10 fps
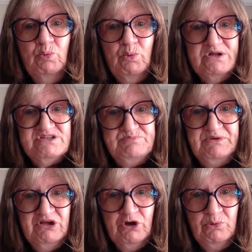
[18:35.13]
what's
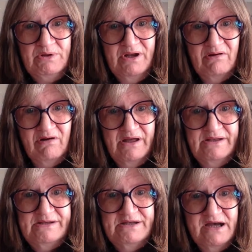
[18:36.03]
been going on
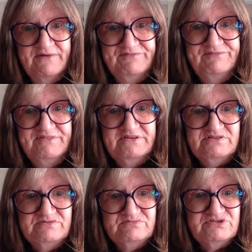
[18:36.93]
enough that
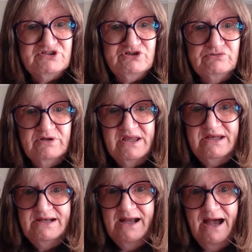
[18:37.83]
she'll get
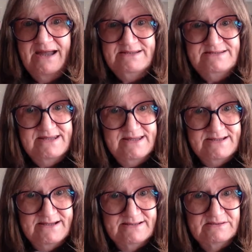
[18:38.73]
an
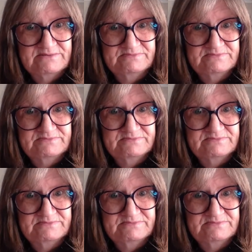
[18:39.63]
idea